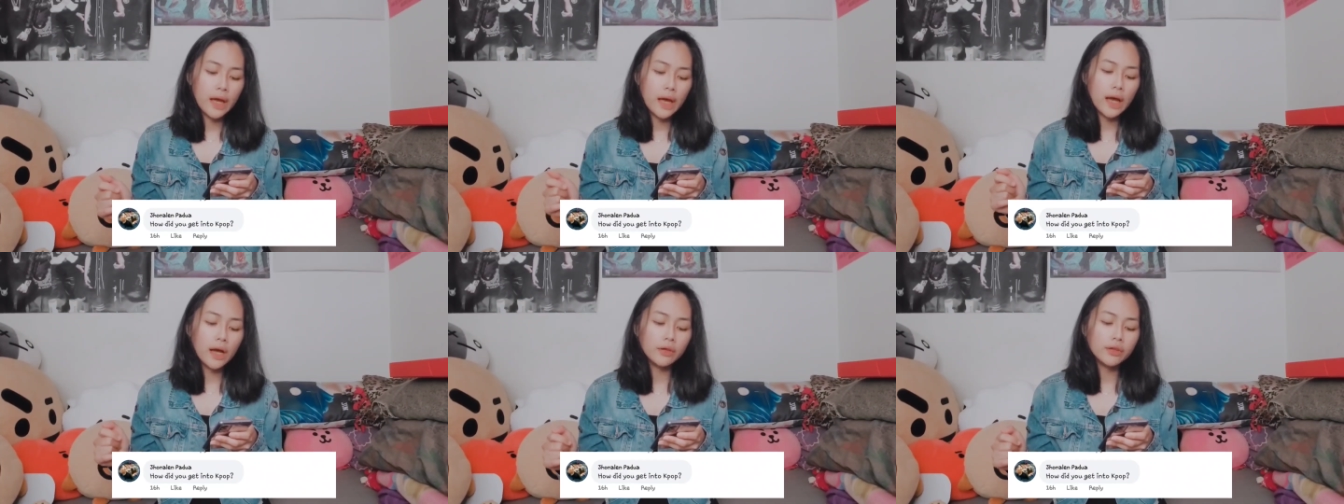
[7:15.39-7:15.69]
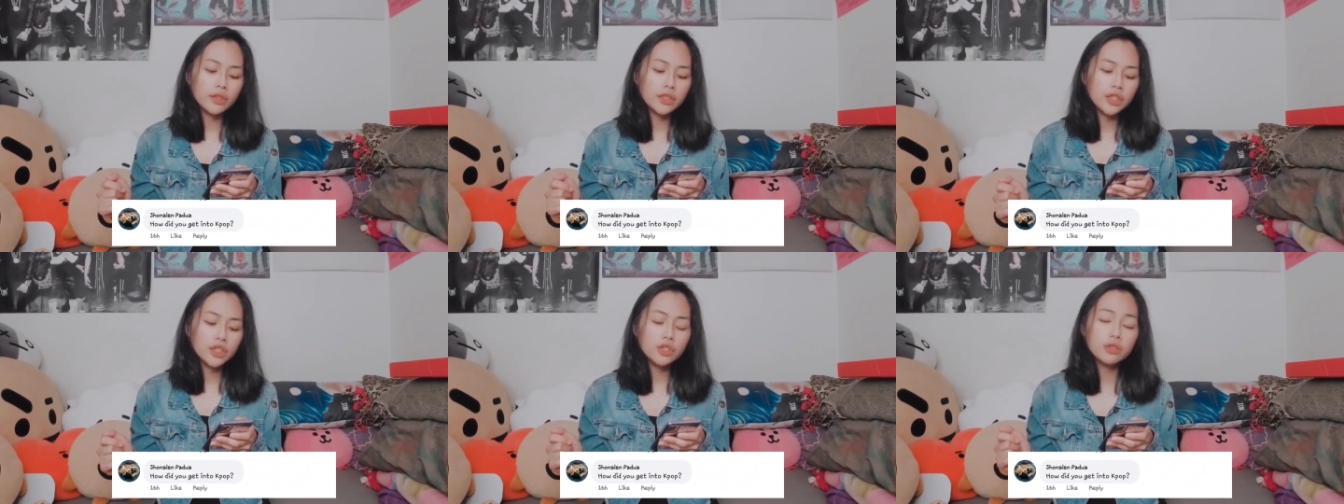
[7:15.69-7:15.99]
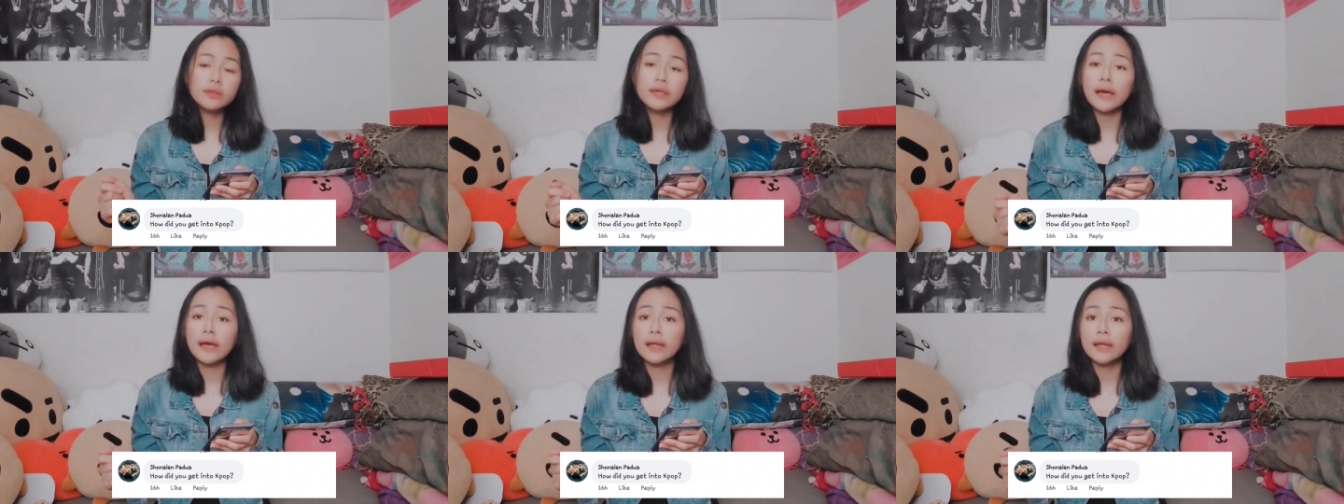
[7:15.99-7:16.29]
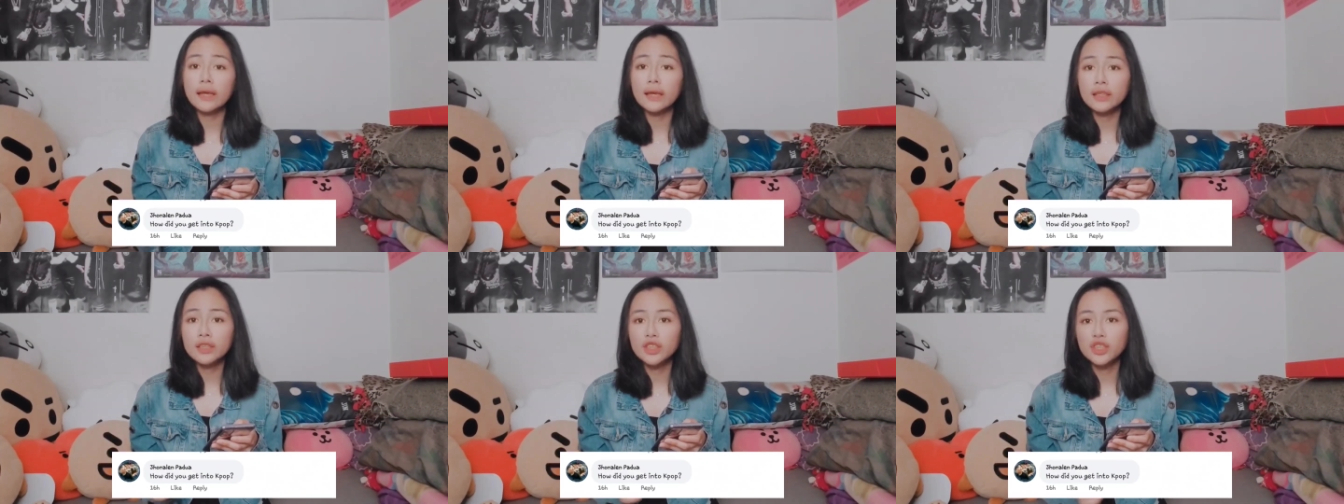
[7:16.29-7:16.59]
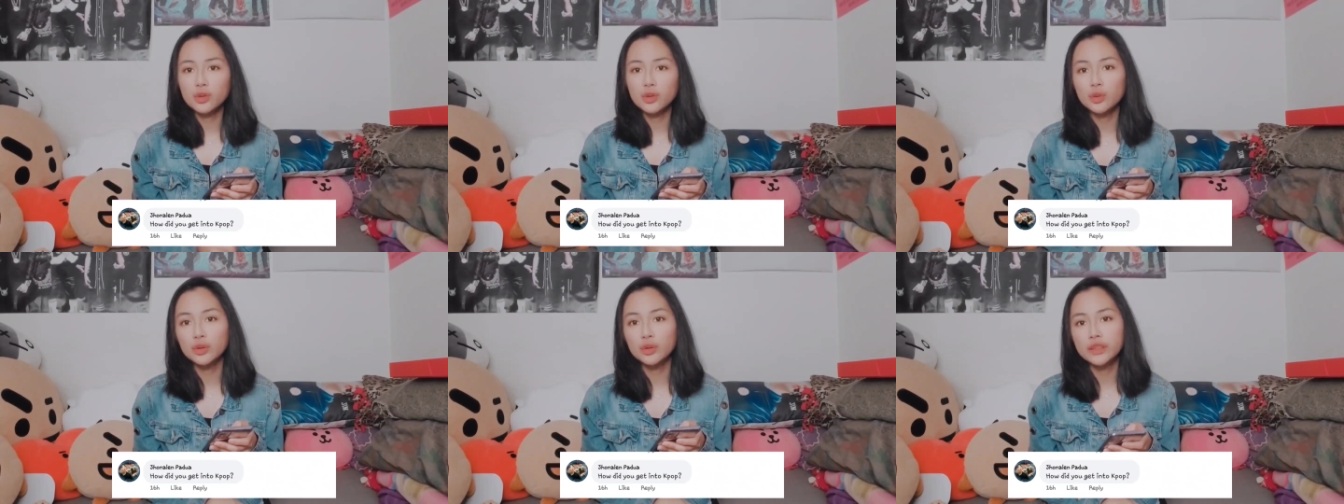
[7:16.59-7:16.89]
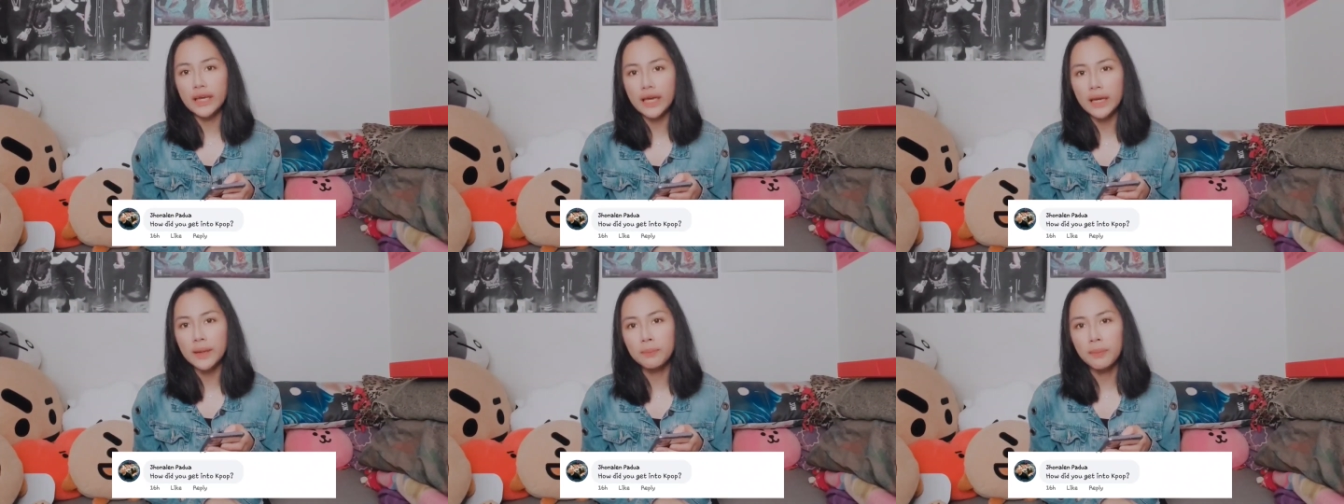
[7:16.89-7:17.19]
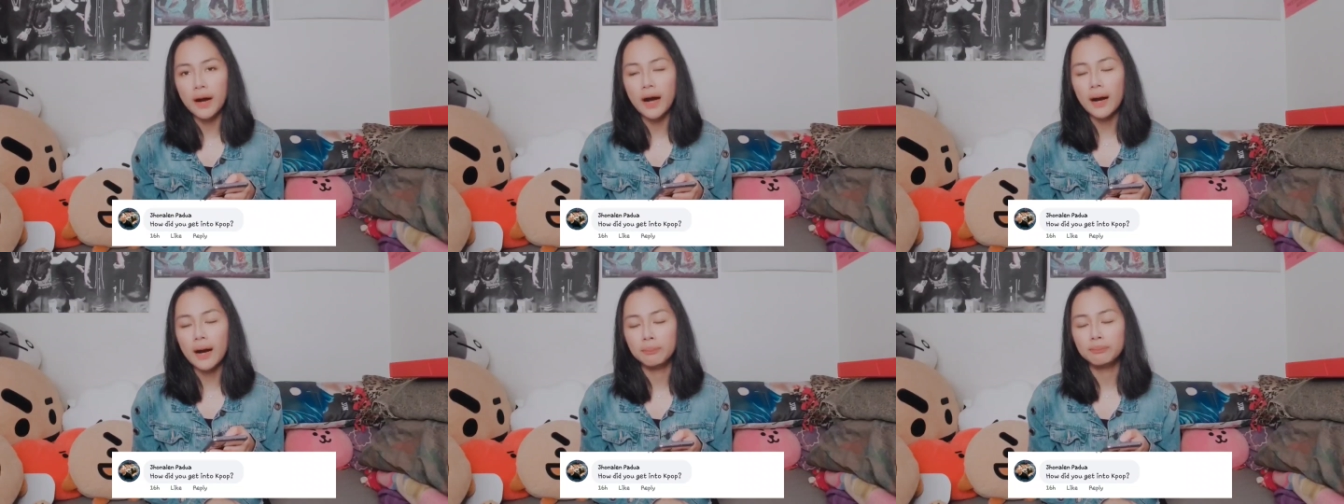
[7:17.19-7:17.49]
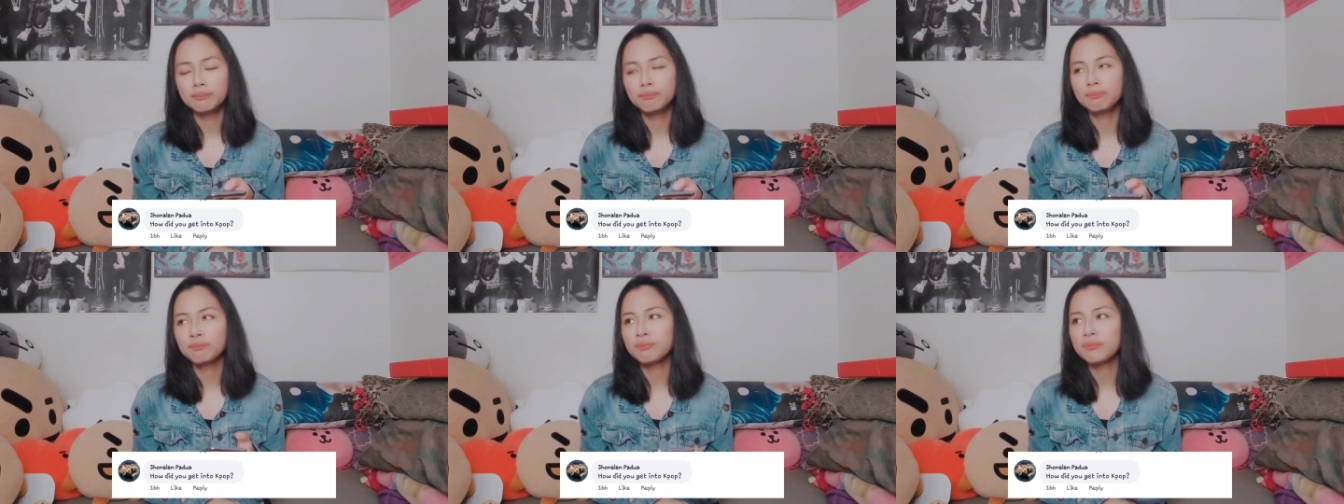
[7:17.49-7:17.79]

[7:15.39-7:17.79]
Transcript: How did you get into K-pop?